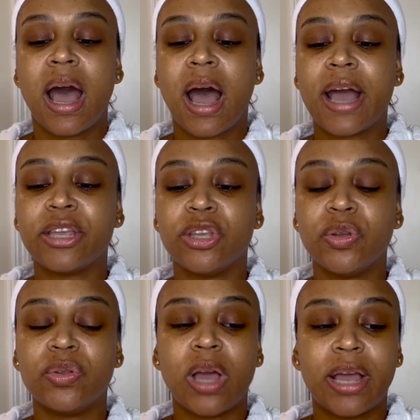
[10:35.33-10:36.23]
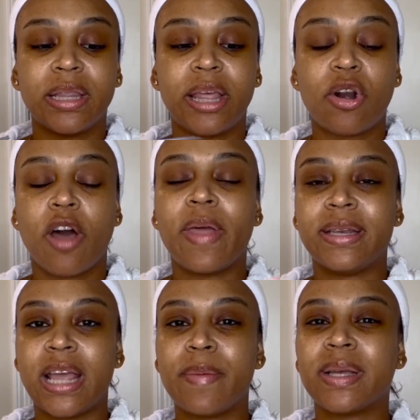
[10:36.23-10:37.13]
Later on that
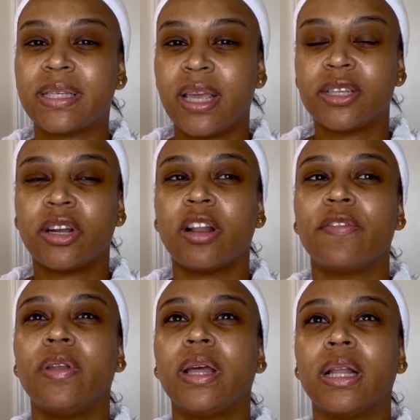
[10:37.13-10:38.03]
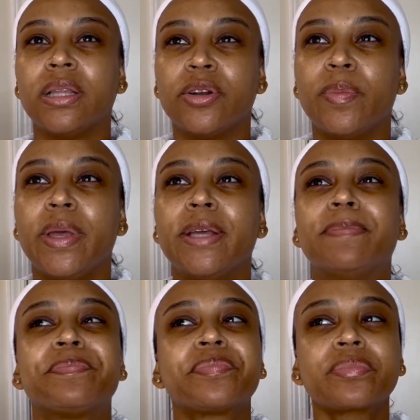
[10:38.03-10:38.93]
day, my skin started feeling a little
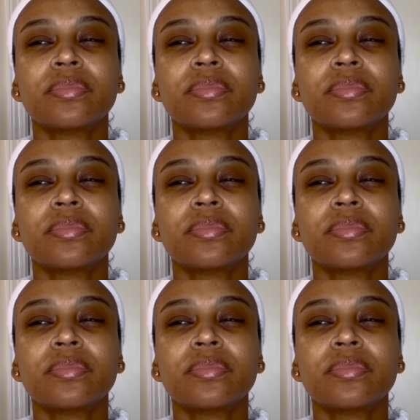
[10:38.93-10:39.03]
bit